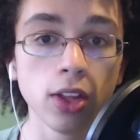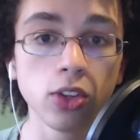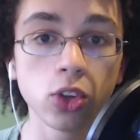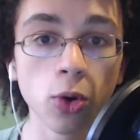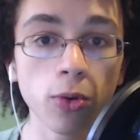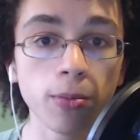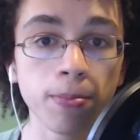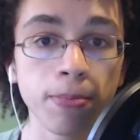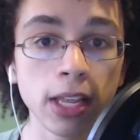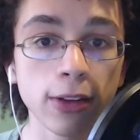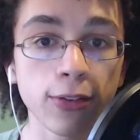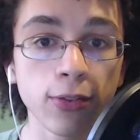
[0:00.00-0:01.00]
don't
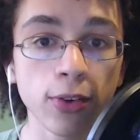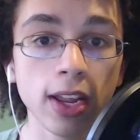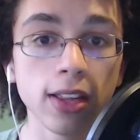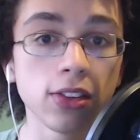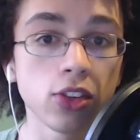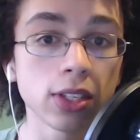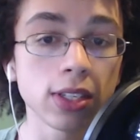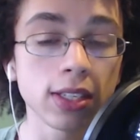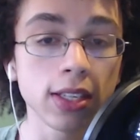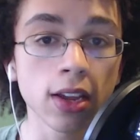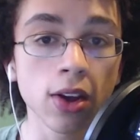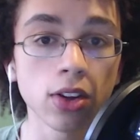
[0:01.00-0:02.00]
be afraid to just
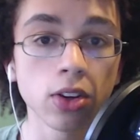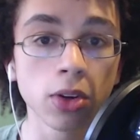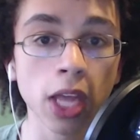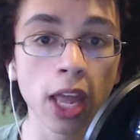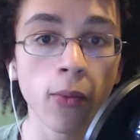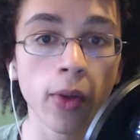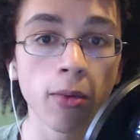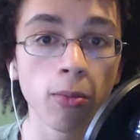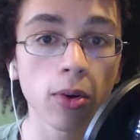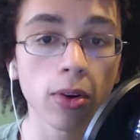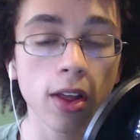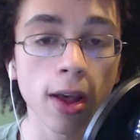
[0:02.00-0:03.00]
stick on your Gateway
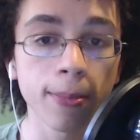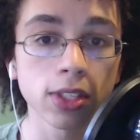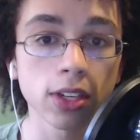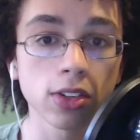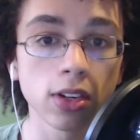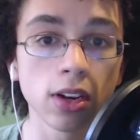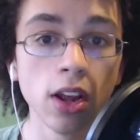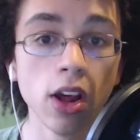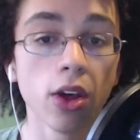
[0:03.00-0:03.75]
Immortal composition.